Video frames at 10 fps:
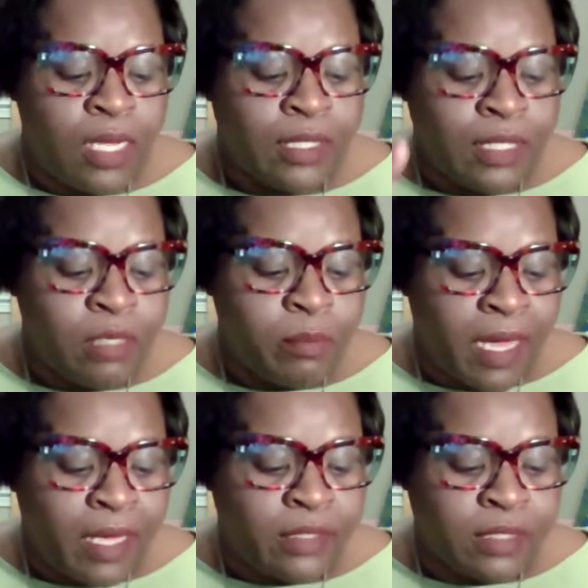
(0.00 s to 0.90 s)
Lead
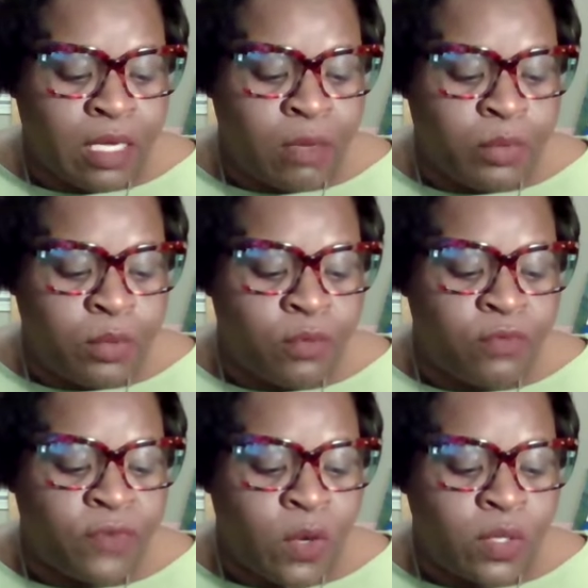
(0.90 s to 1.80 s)
by
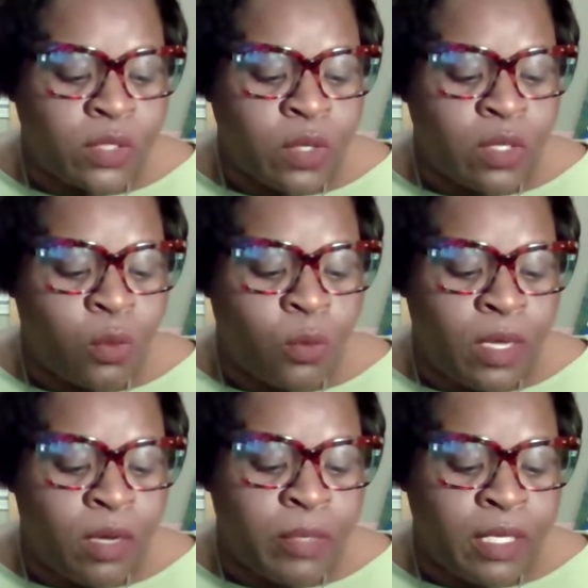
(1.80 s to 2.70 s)
example. Focus on the
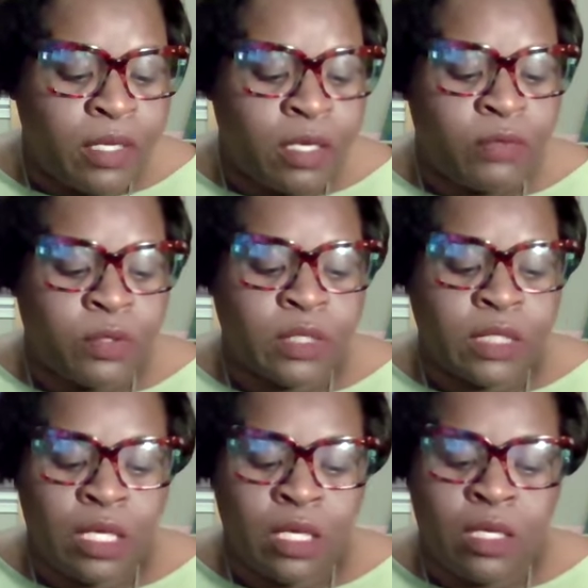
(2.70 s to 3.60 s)
well being of your
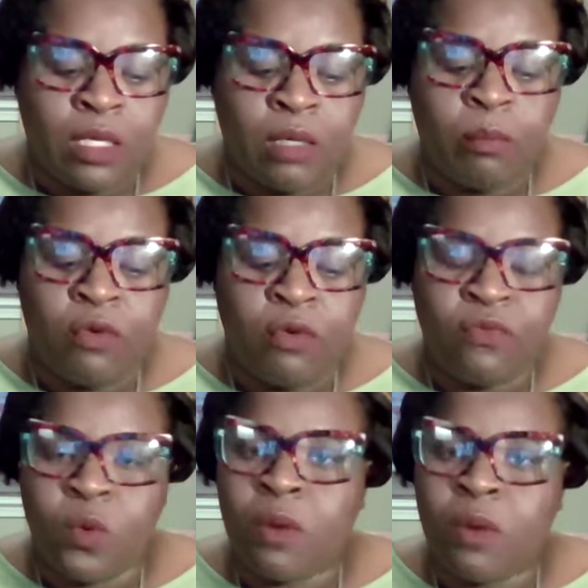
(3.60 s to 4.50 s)
team
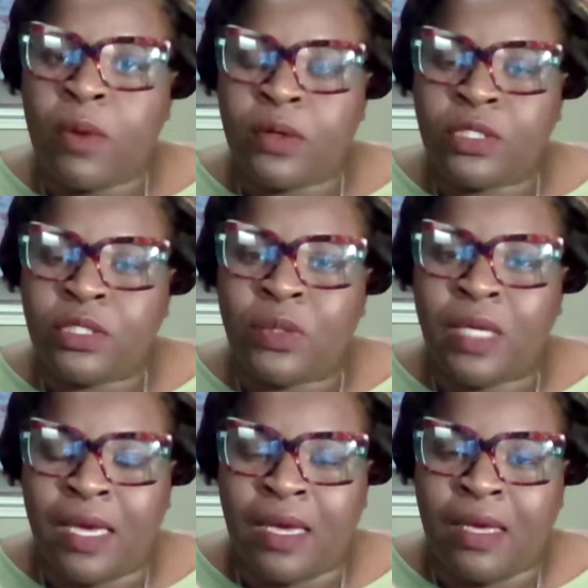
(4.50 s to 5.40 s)
before personal
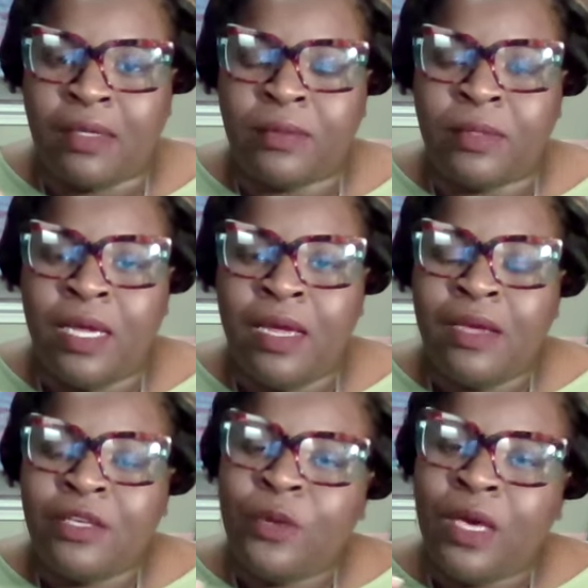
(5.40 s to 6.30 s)
gain.
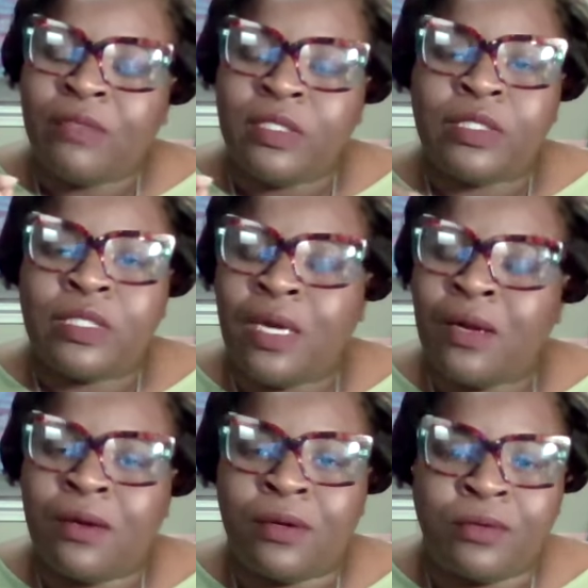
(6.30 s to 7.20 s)
You have to
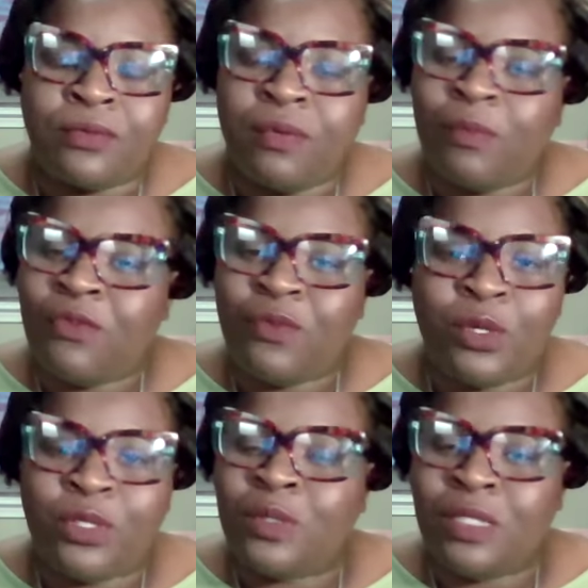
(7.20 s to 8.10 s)
serve
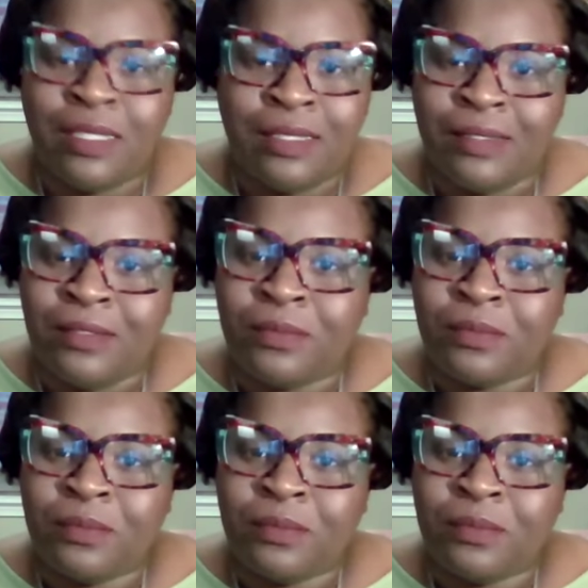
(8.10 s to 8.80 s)
before you lead.